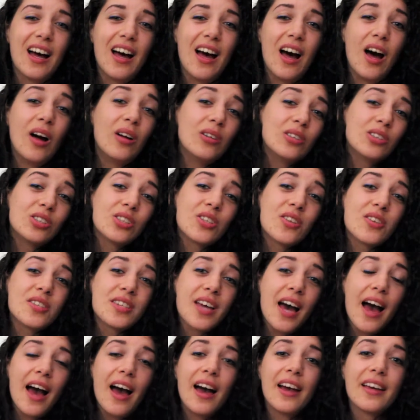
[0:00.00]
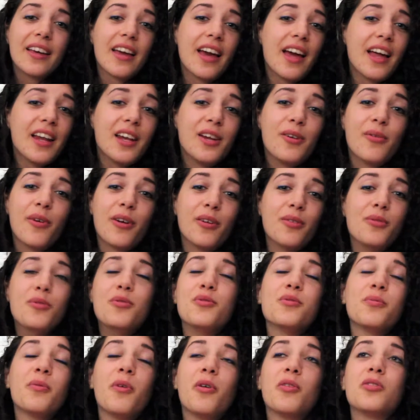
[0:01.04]
I'll just tag anyone
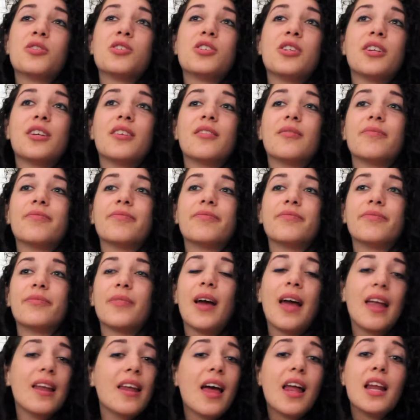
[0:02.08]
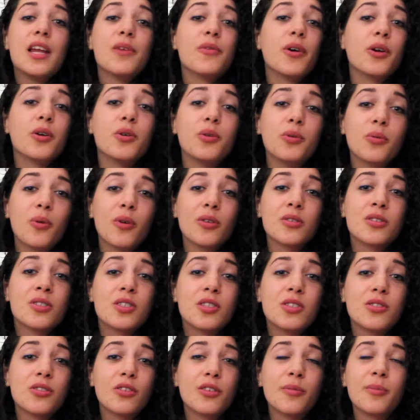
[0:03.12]
who's watching and anyone who wants
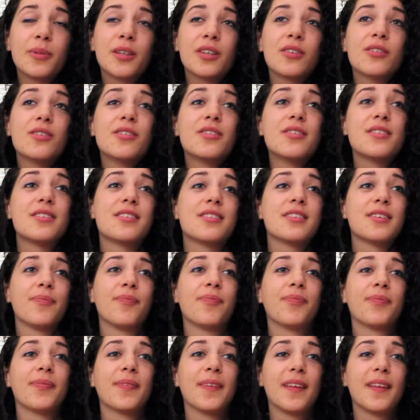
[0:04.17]
to do it, because